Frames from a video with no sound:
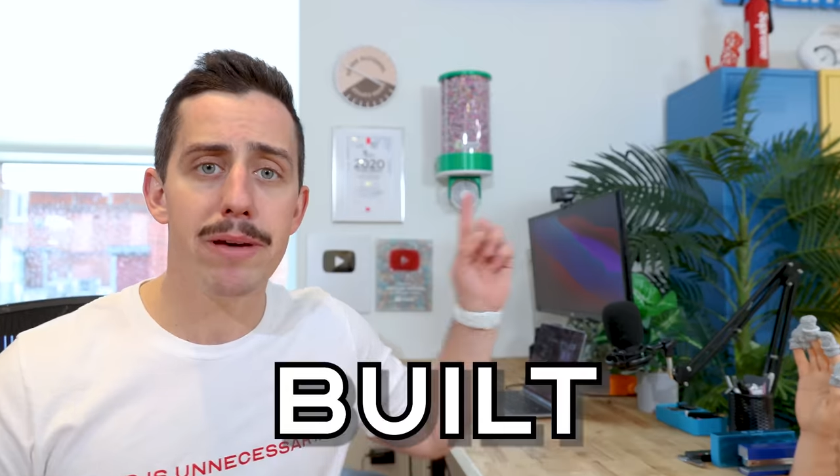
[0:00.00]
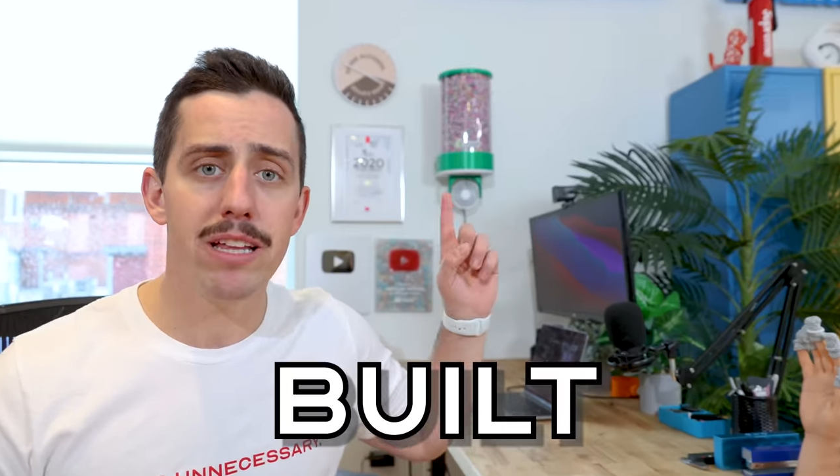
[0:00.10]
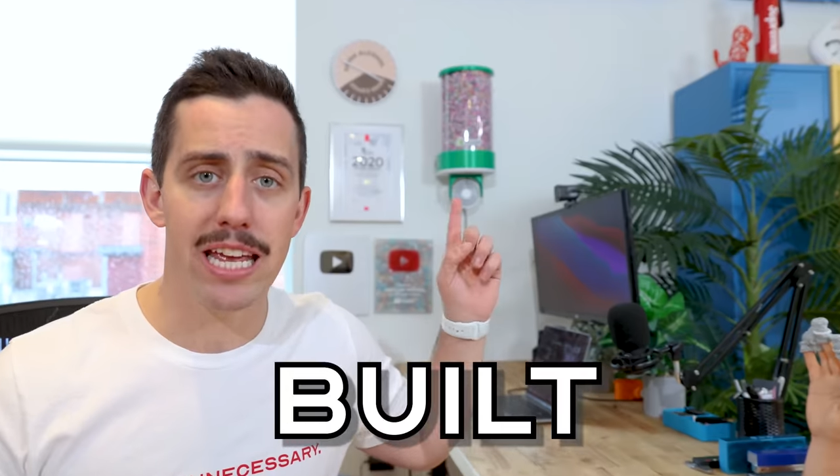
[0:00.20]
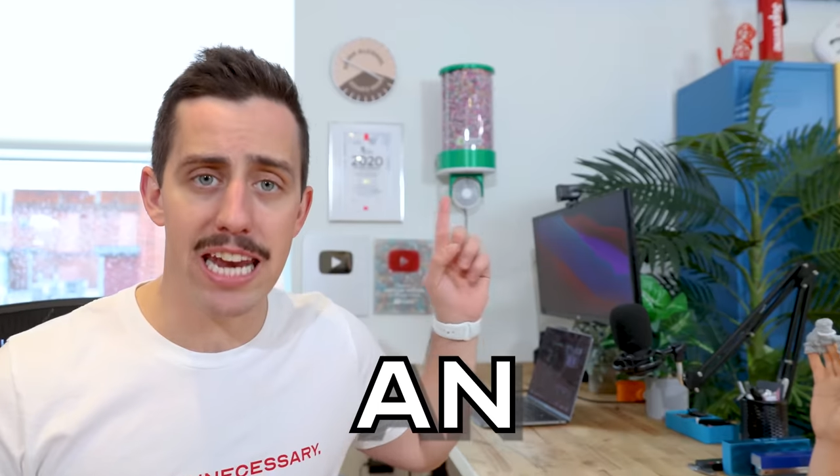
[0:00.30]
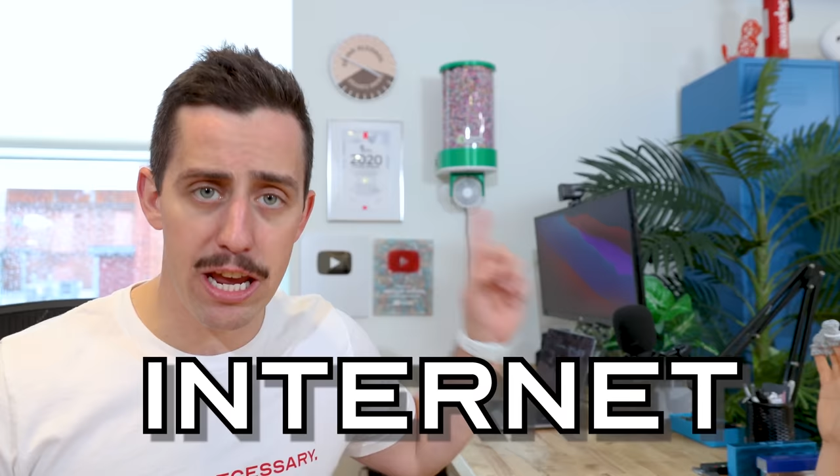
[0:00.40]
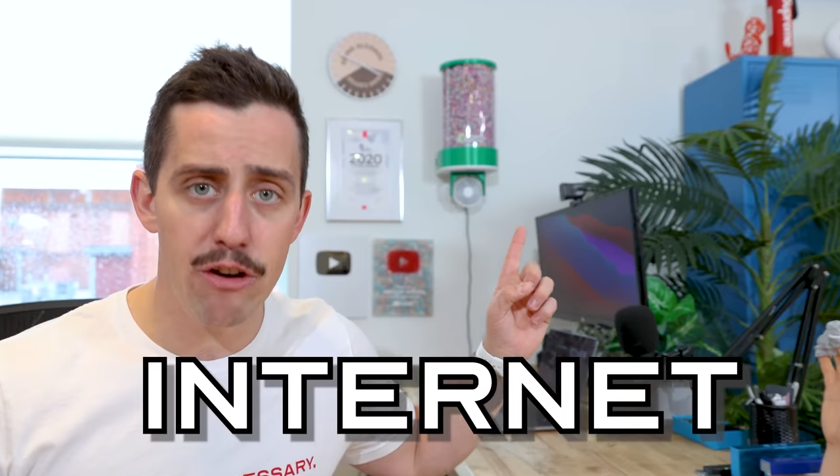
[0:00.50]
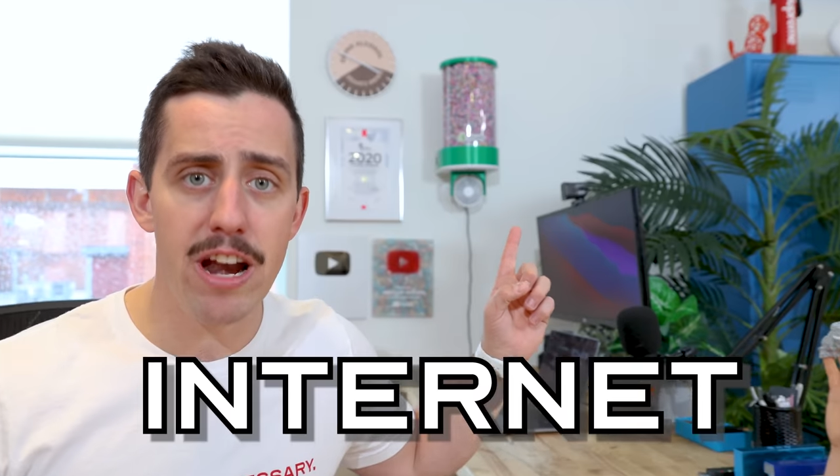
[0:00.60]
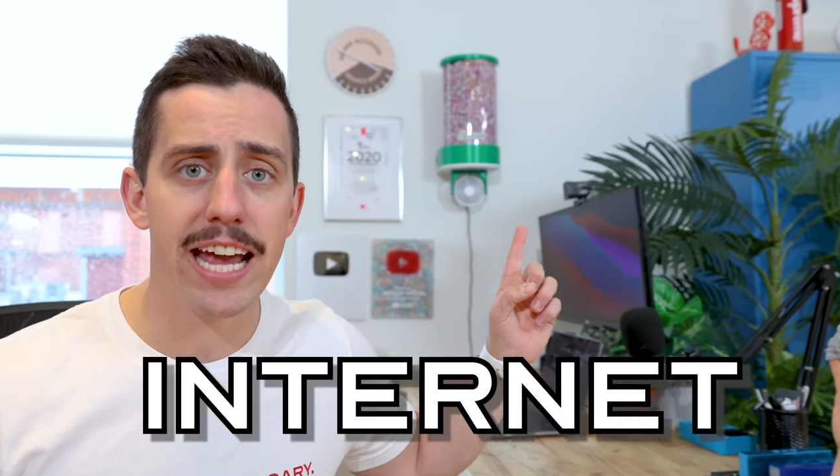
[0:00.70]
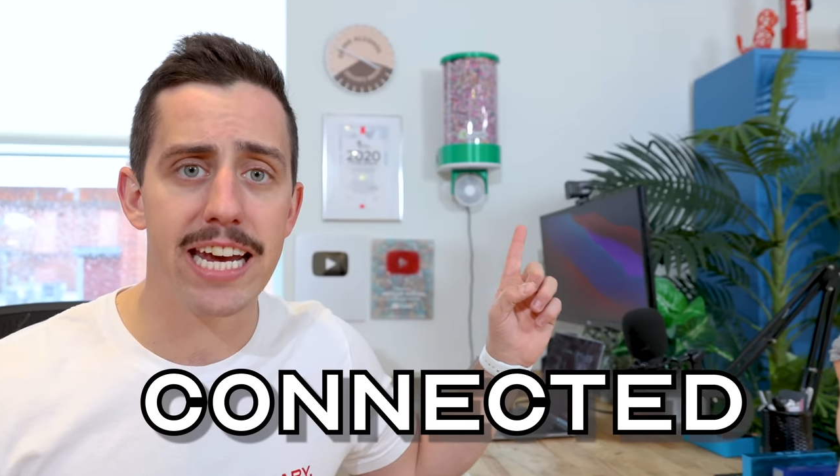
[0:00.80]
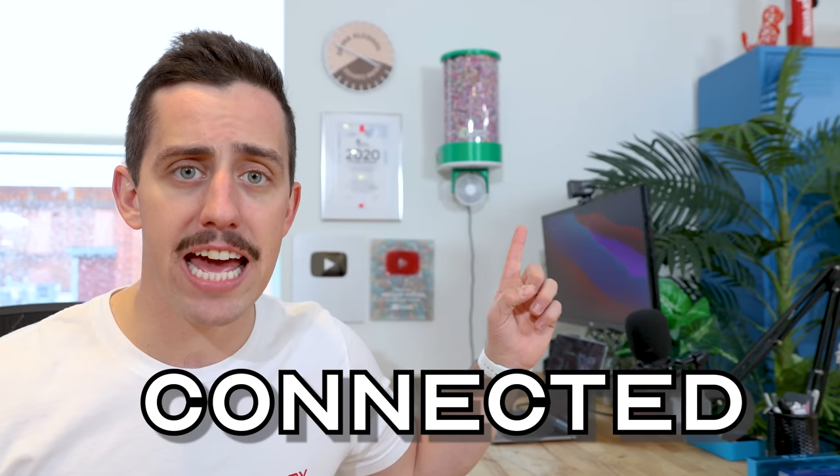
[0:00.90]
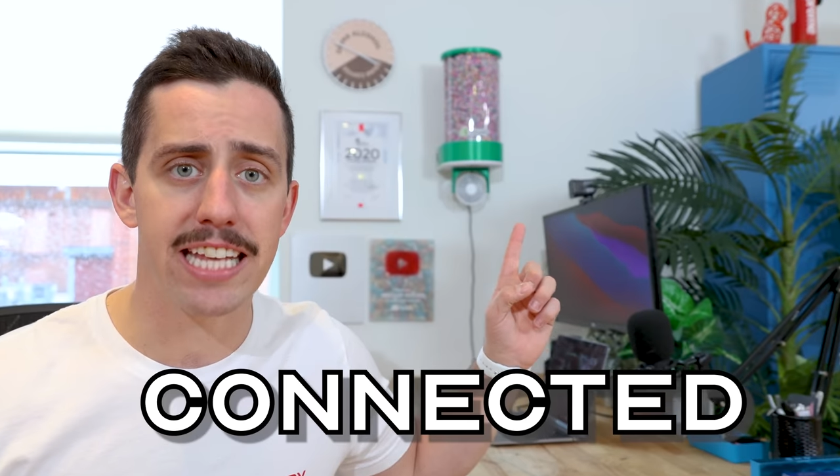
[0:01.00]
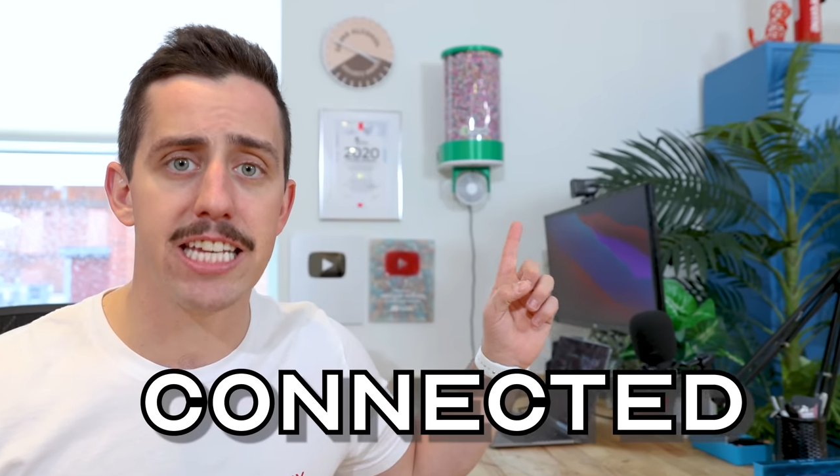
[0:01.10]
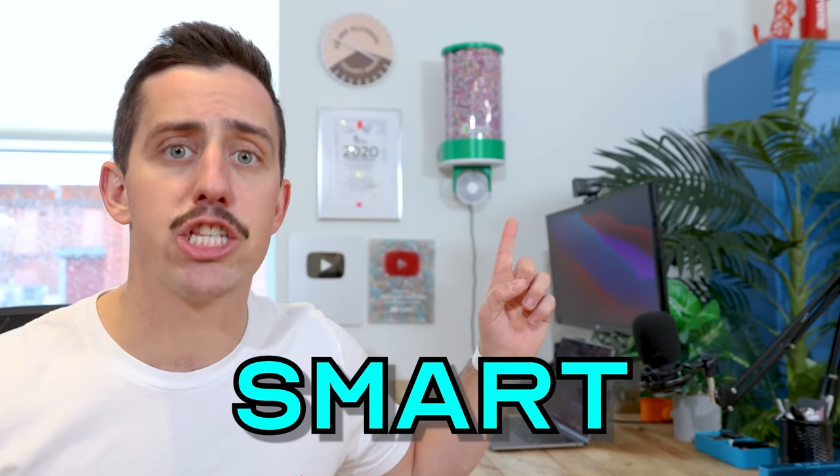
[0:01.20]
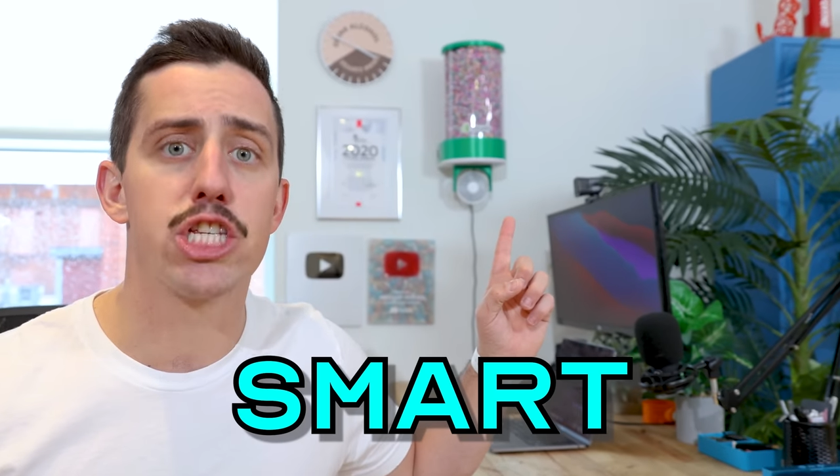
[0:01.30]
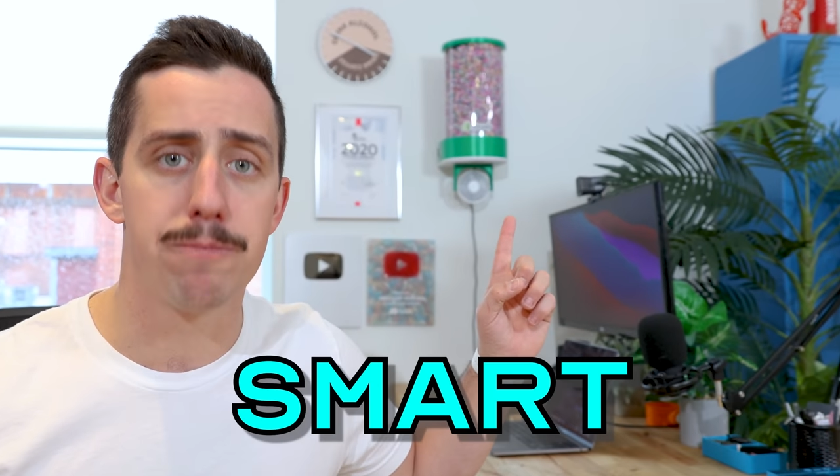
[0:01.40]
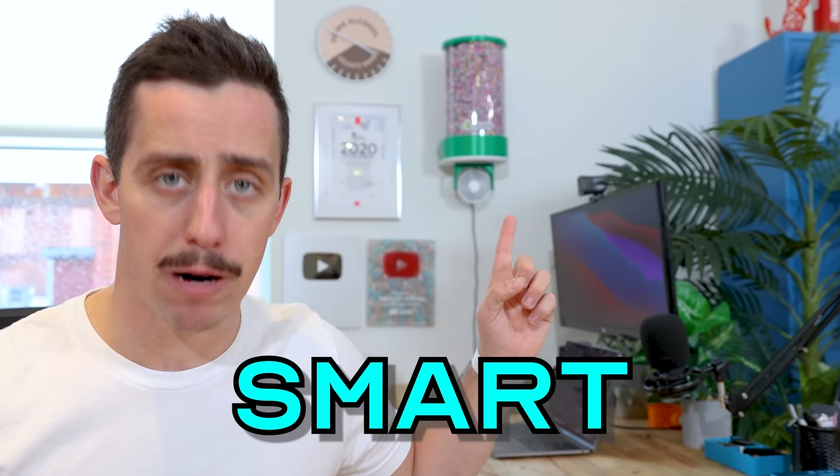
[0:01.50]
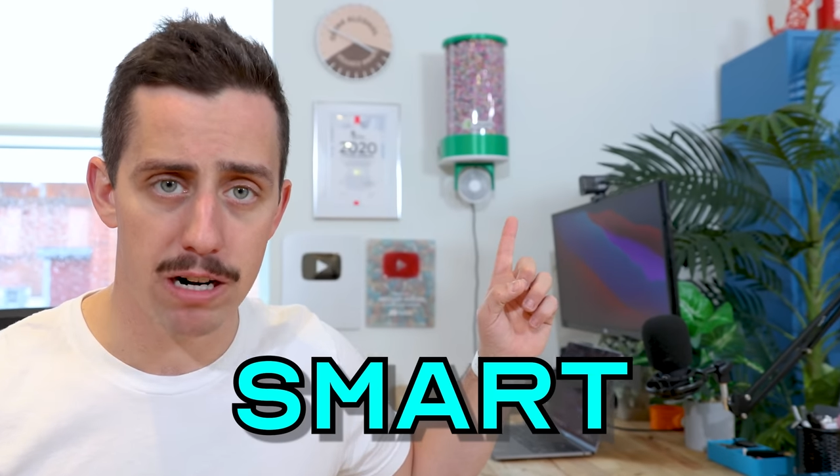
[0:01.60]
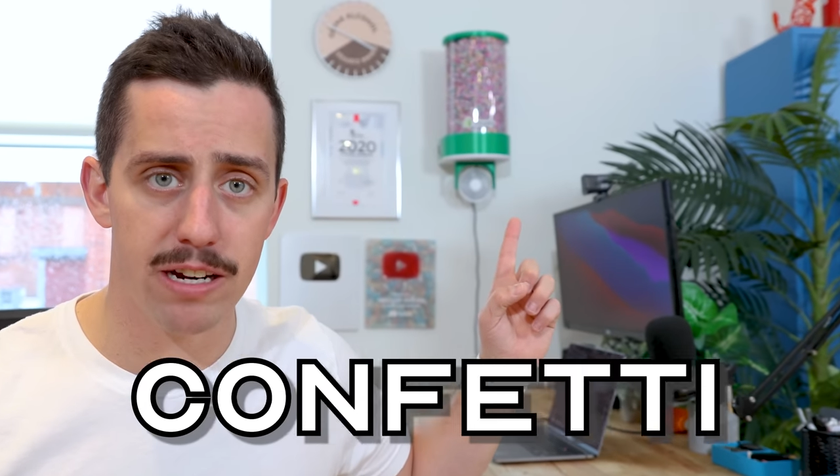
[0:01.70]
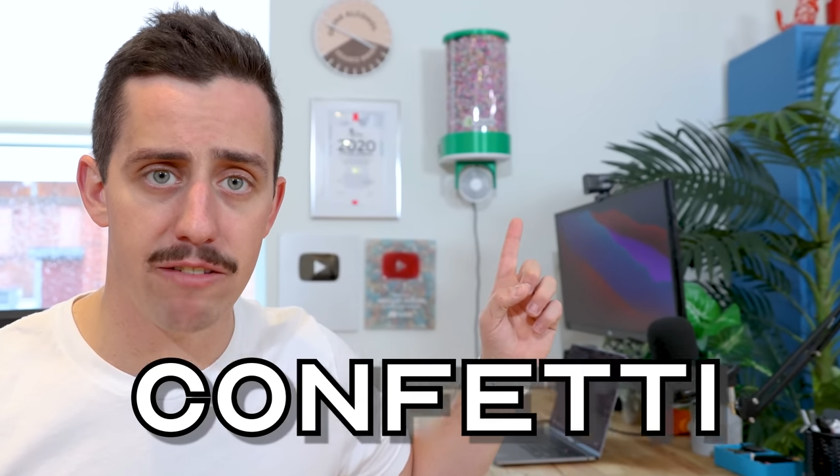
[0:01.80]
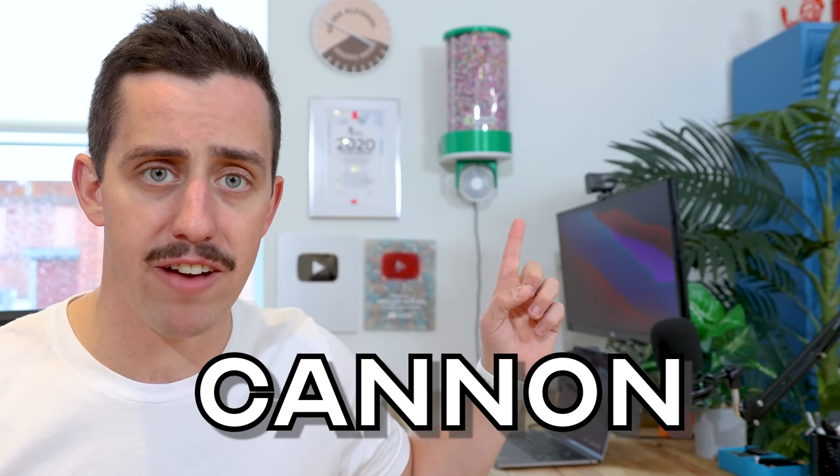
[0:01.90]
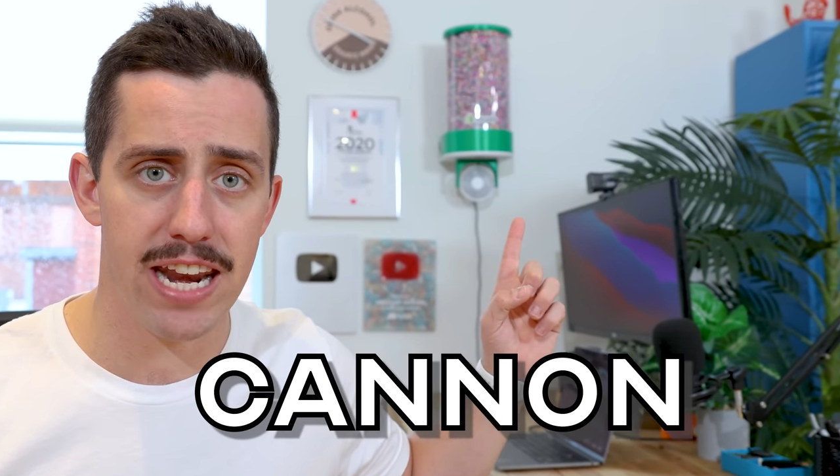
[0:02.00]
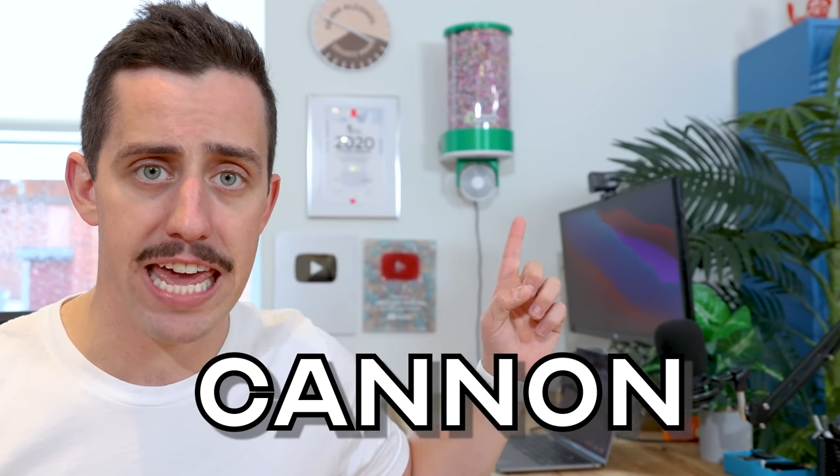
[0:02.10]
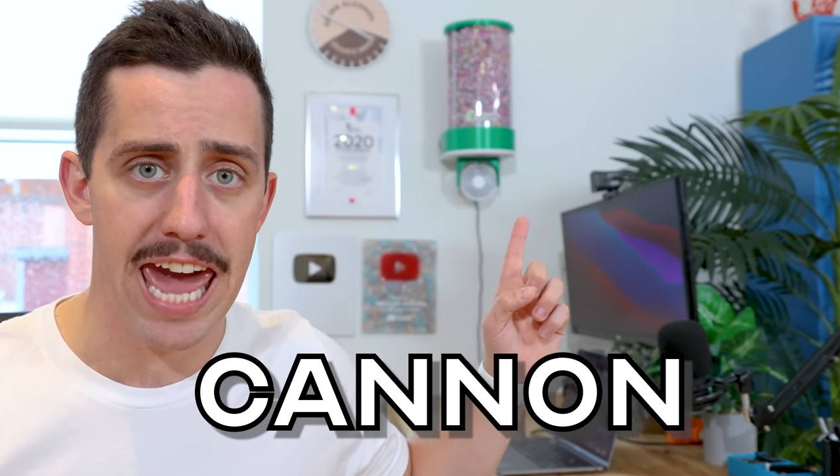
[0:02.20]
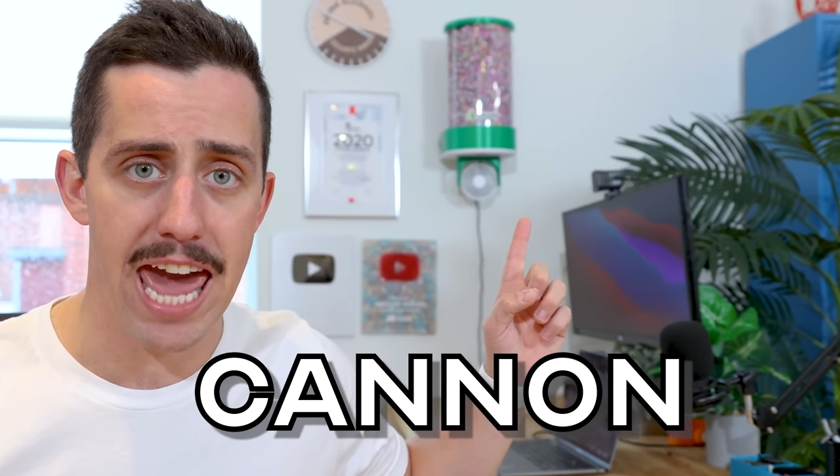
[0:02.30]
built an internet connected smart confetti